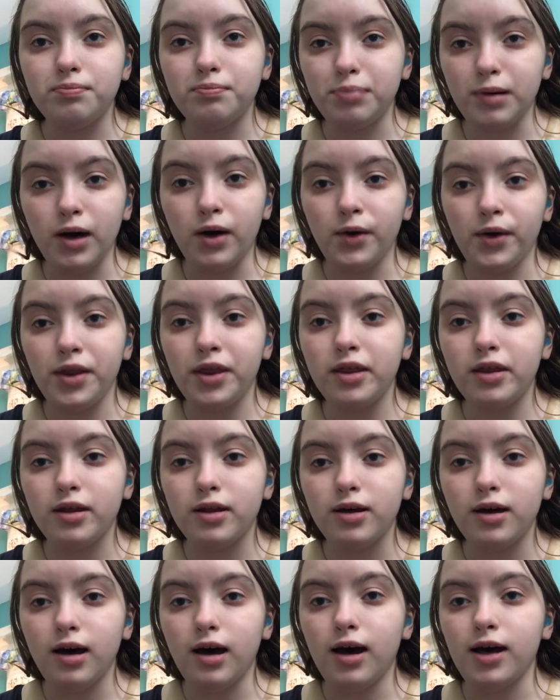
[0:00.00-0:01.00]
both
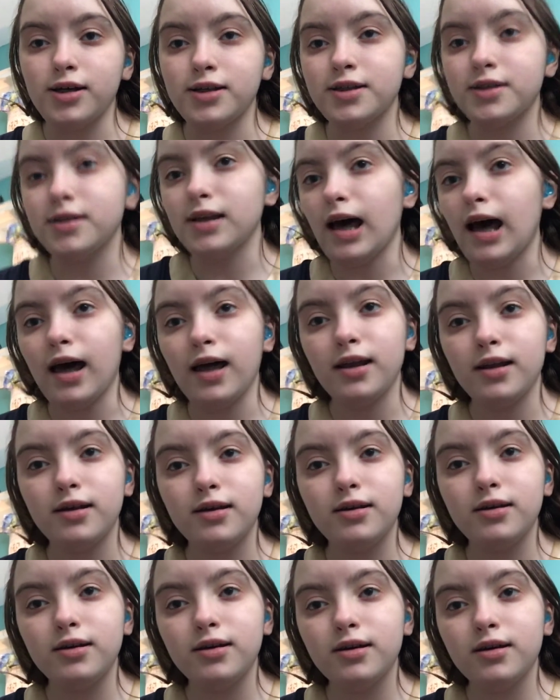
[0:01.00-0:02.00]
a set
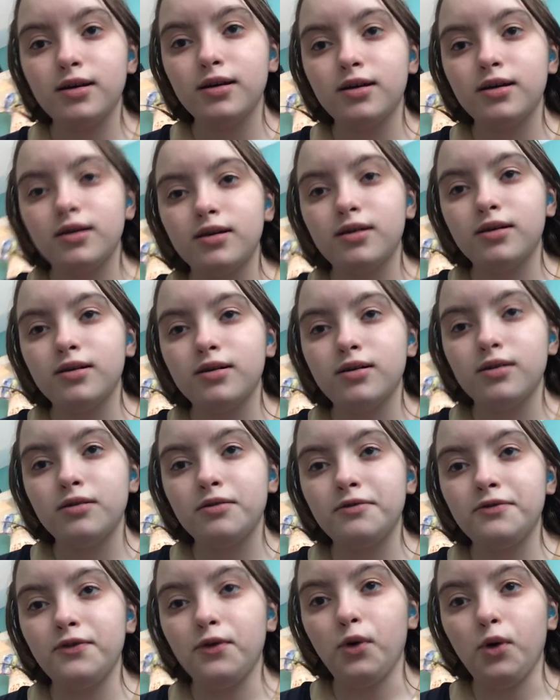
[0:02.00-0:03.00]

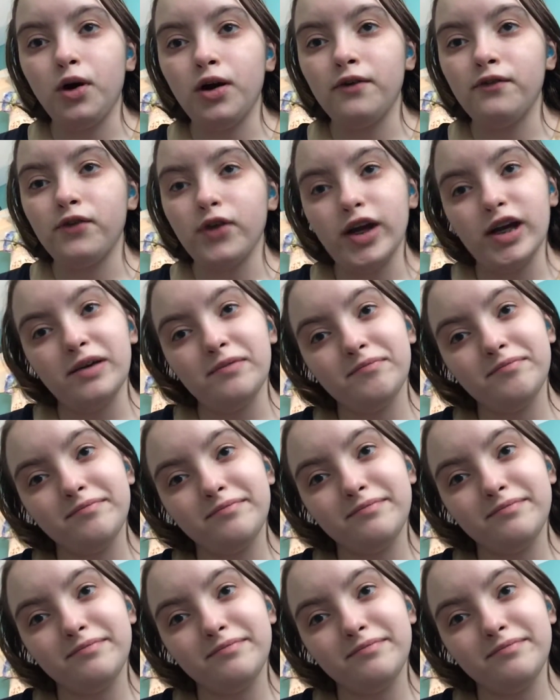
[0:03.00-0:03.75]
for free.